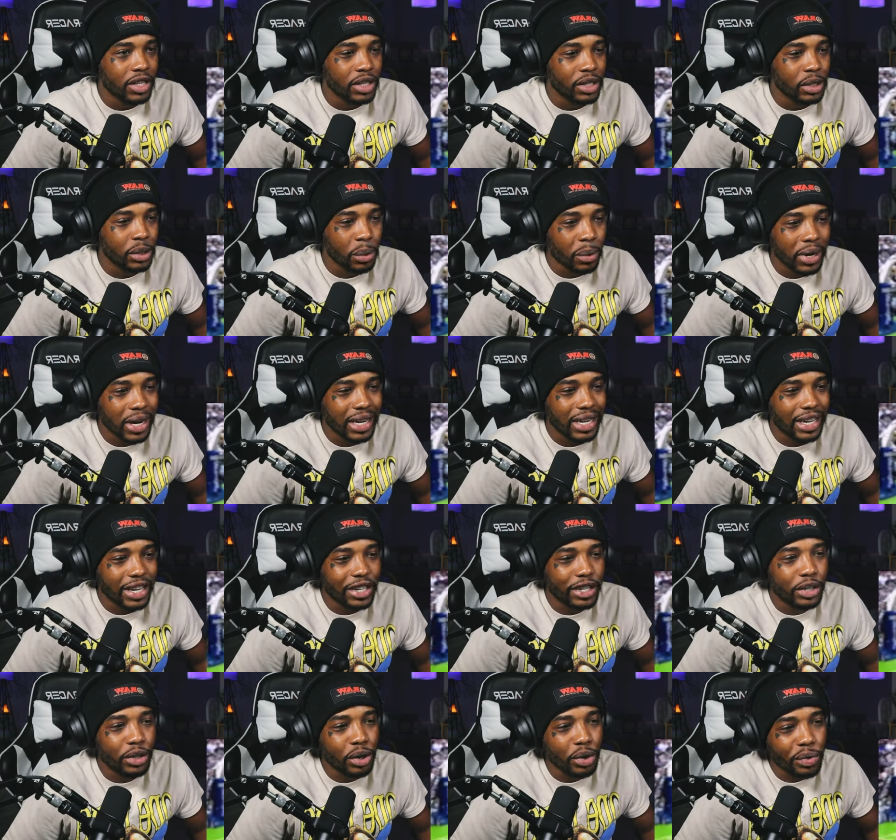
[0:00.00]
Jordan,
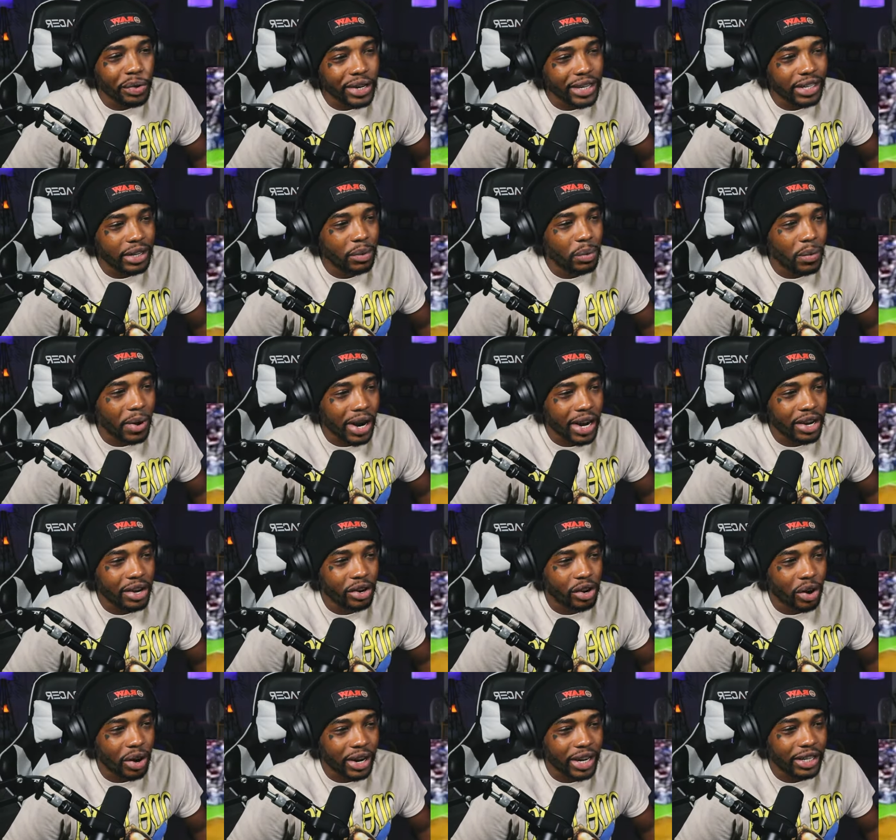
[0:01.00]
there's no reason why you're
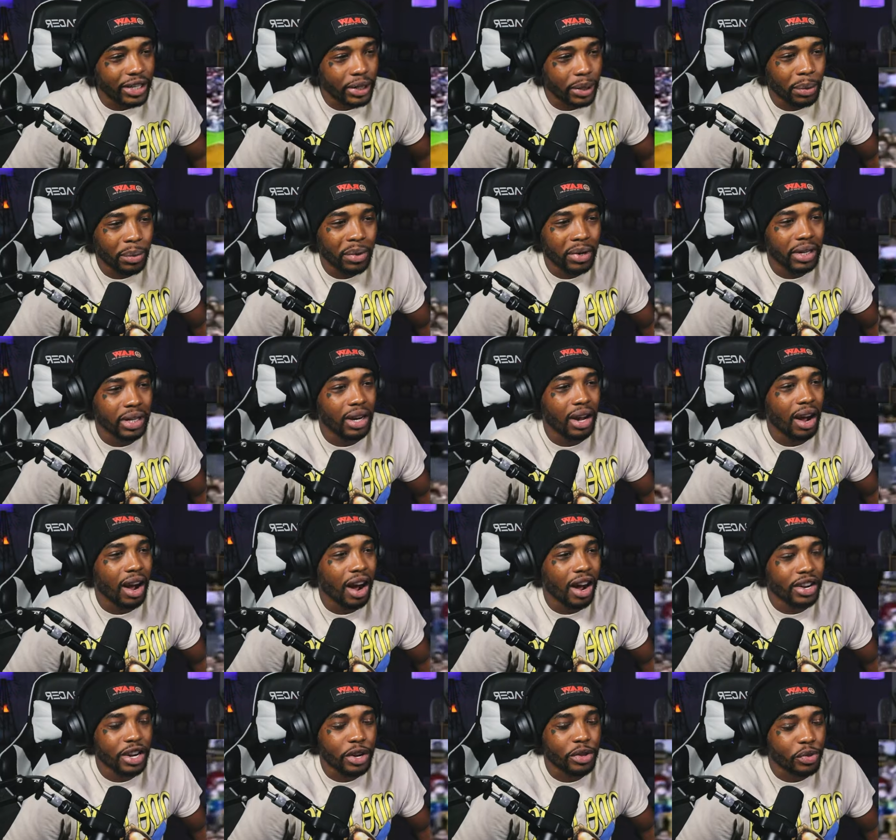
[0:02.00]
guarding someone
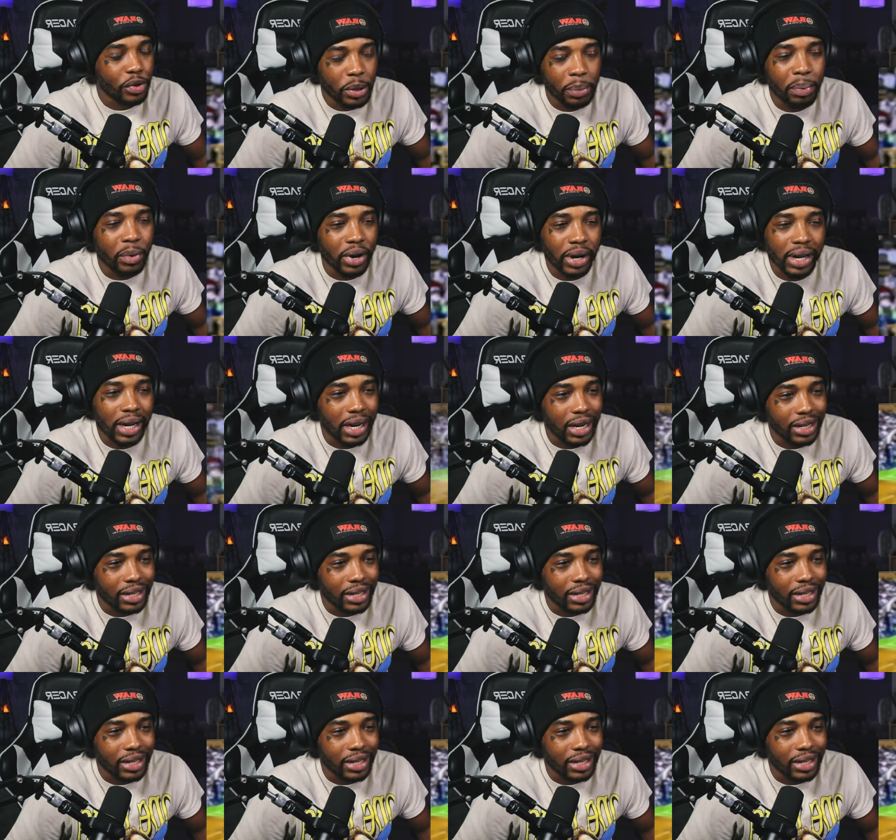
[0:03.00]
on the three-point line.